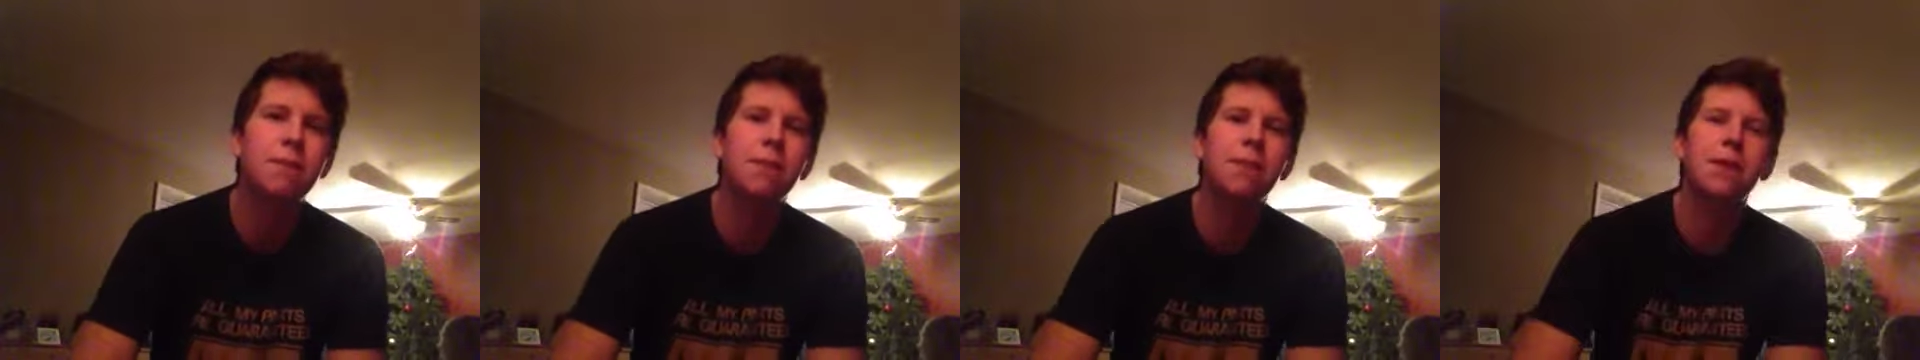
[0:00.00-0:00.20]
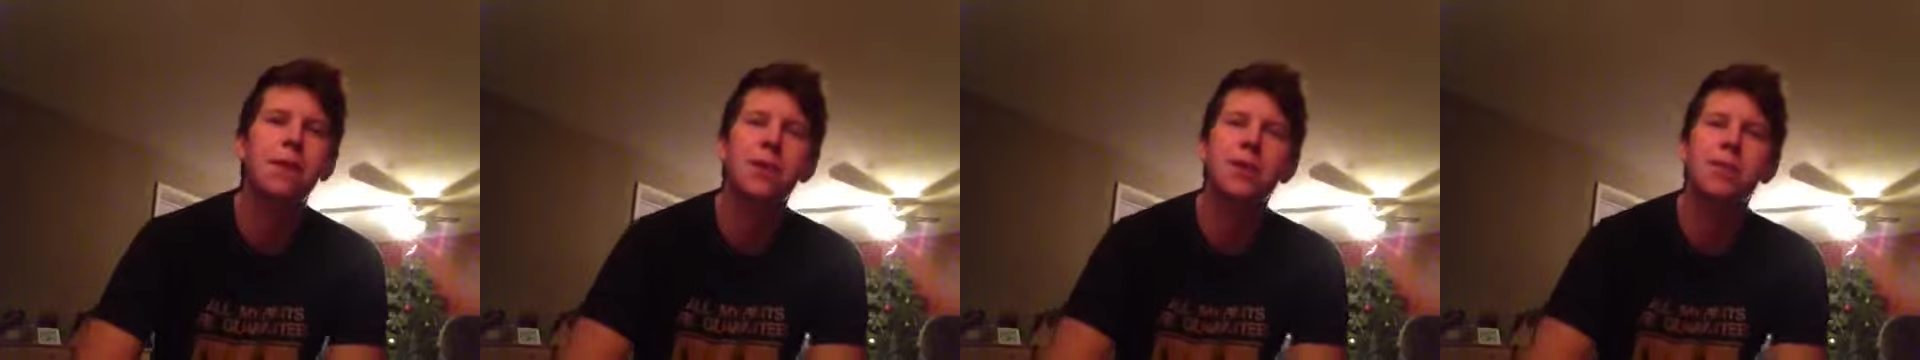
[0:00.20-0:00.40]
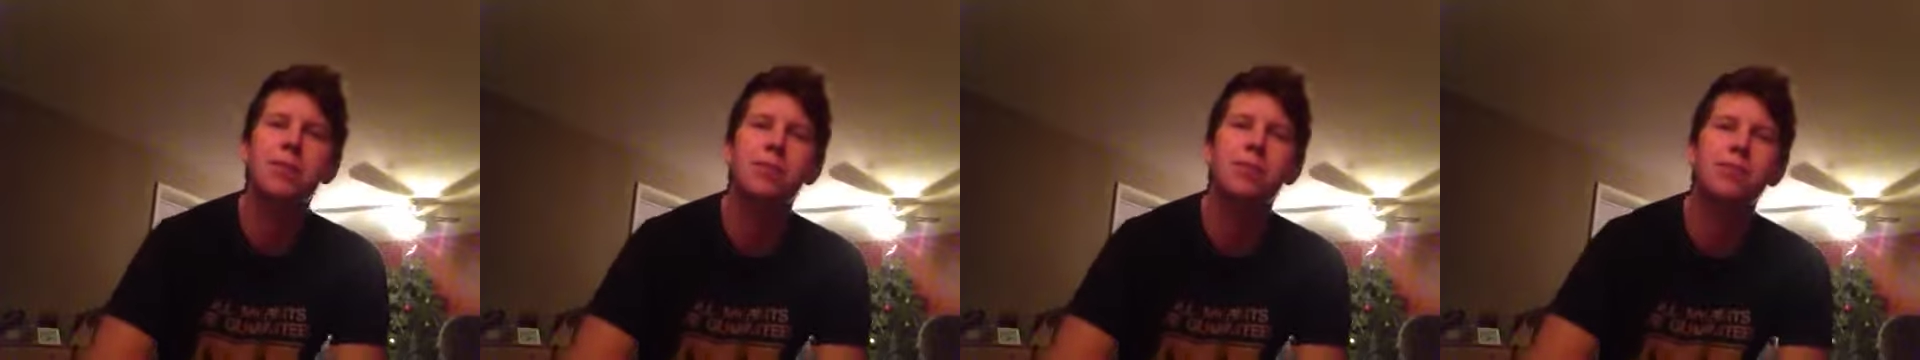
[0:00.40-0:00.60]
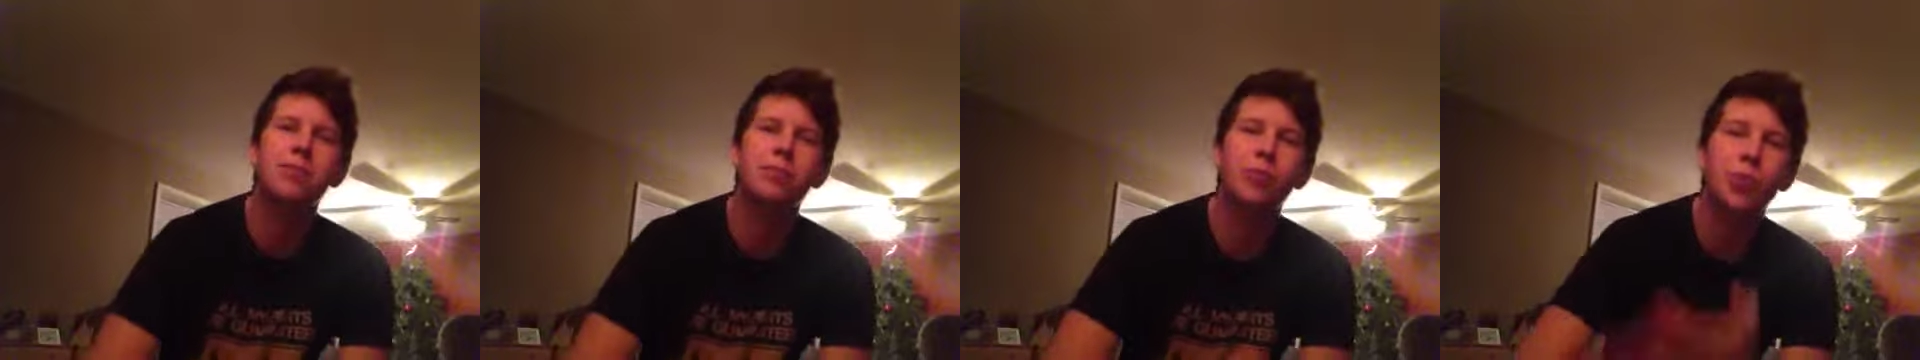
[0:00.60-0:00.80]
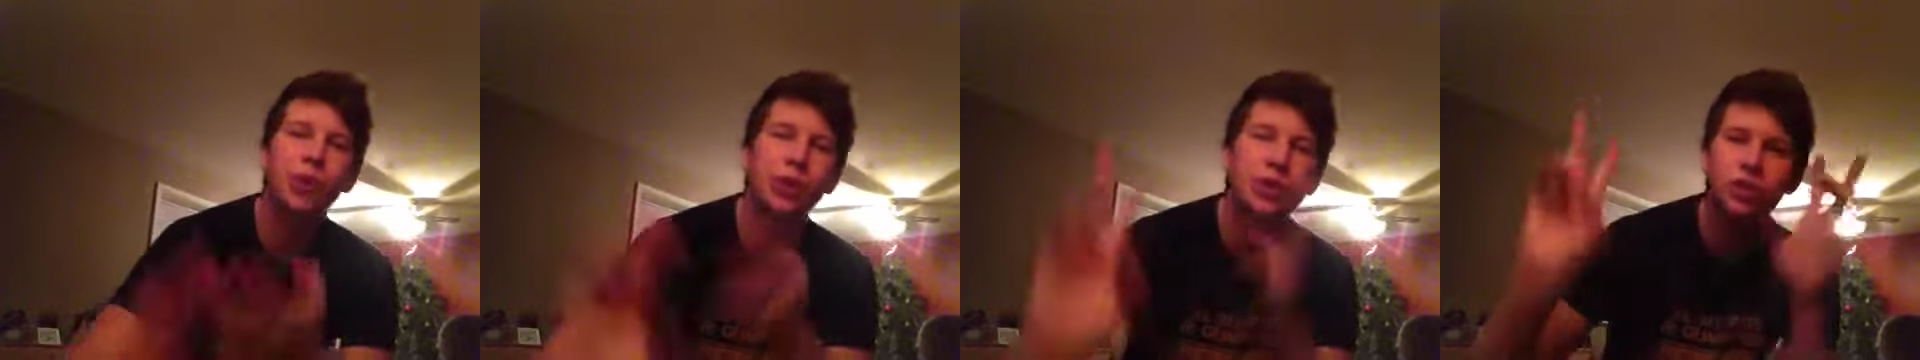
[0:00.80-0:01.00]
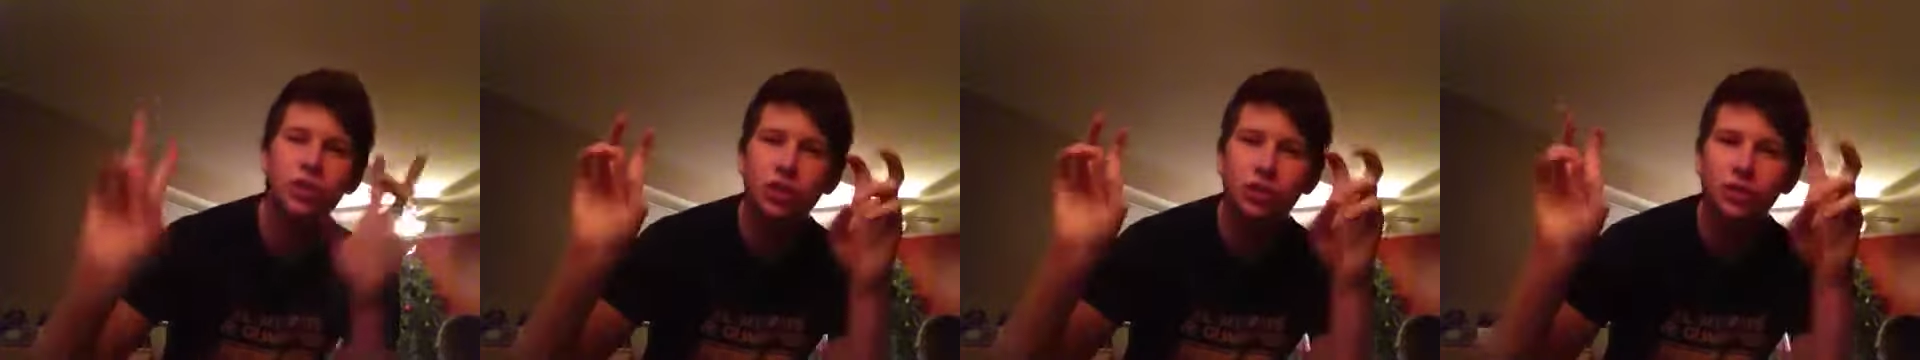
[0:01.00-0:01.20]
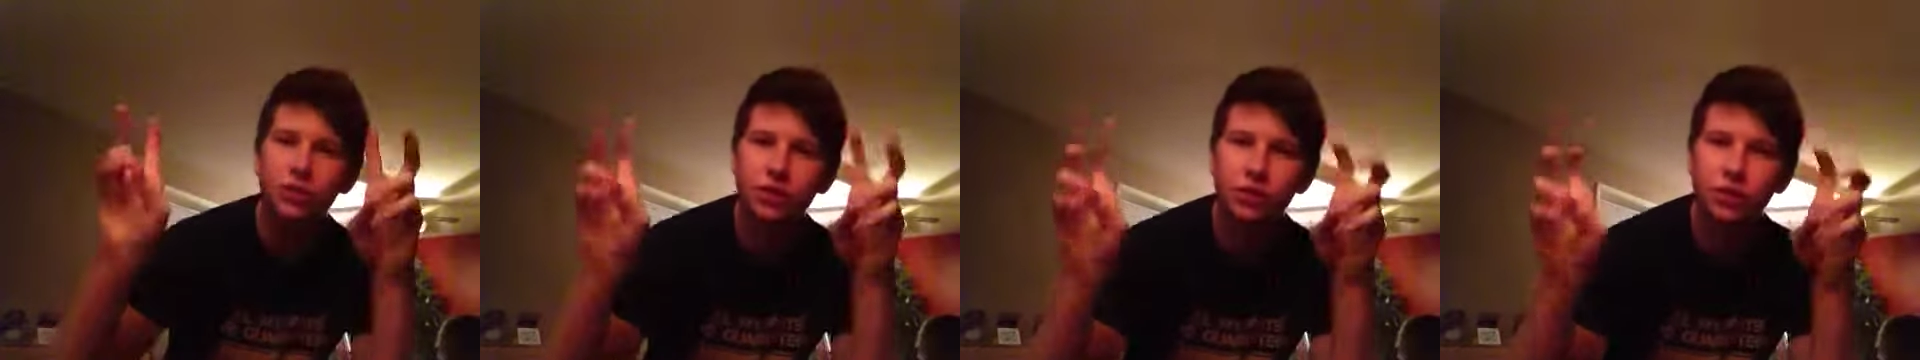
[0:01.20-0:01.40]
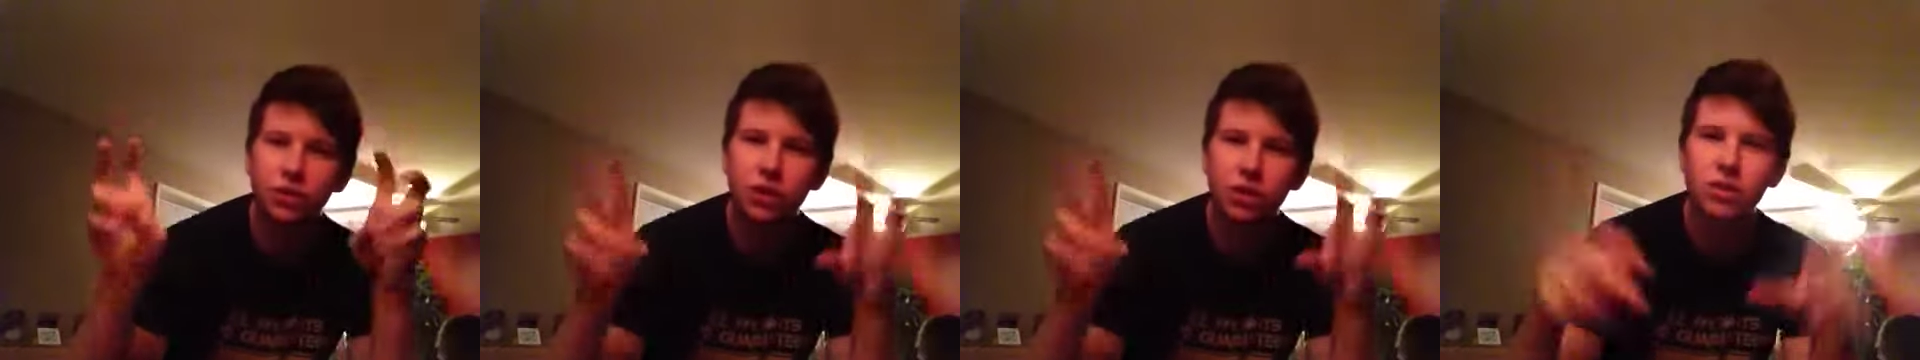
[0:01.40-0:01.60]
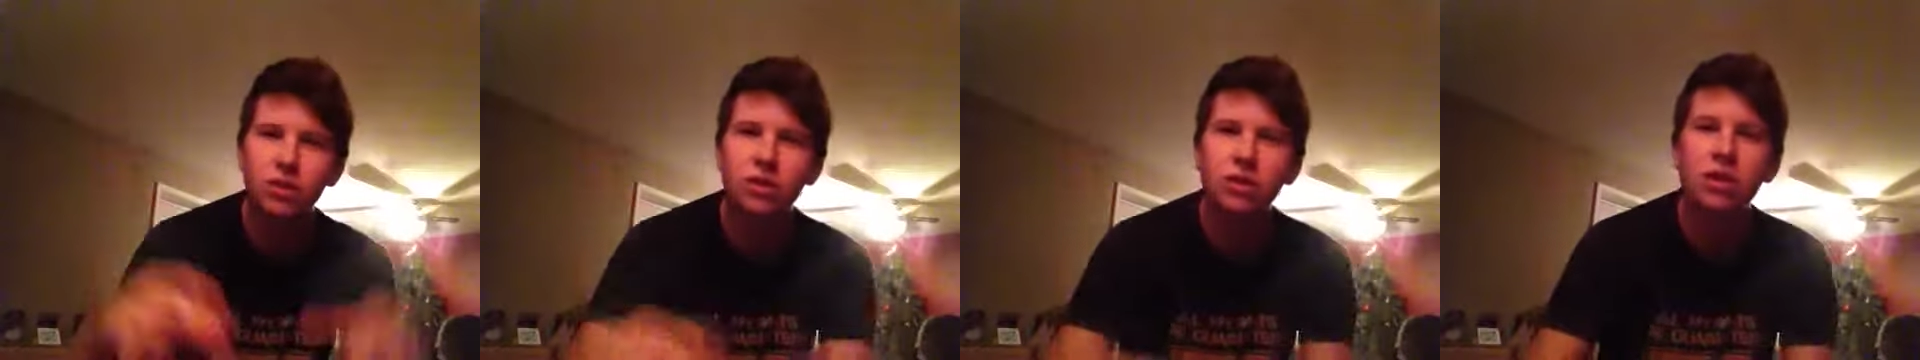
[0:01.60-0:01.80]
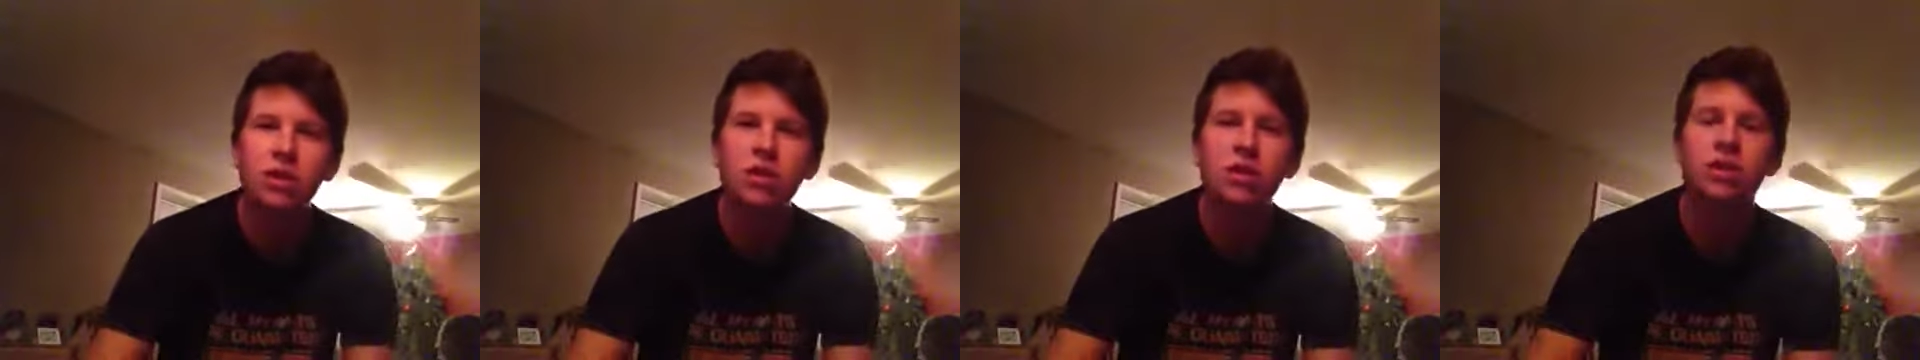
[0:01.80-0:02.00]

the bridge of the song